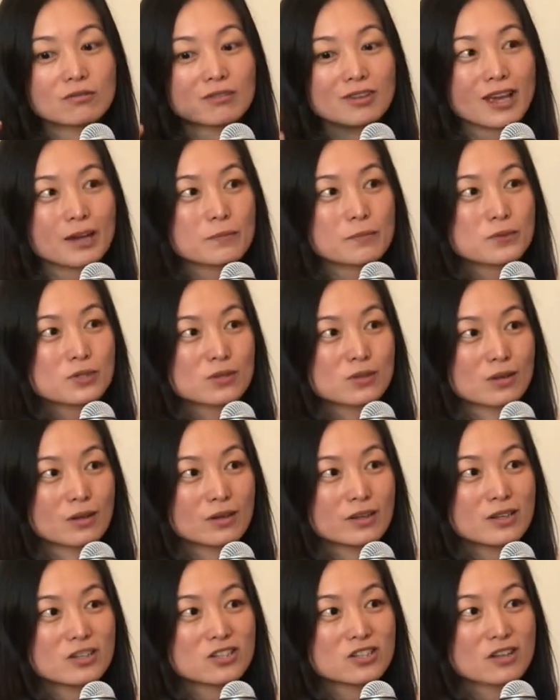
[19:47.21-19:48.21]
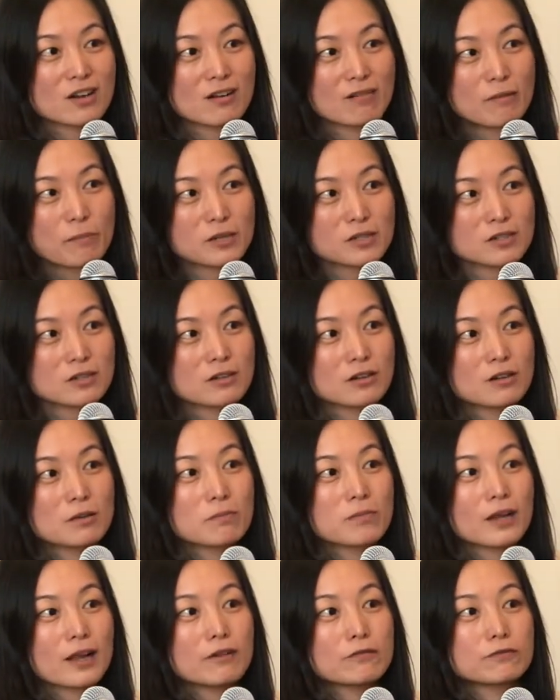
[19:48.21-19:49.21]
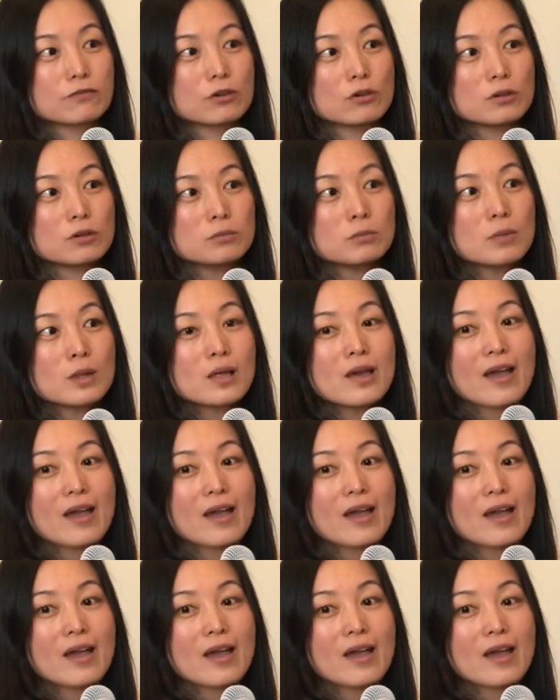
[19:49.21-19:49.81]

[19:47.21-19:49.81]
depth knowledge on a particular platform,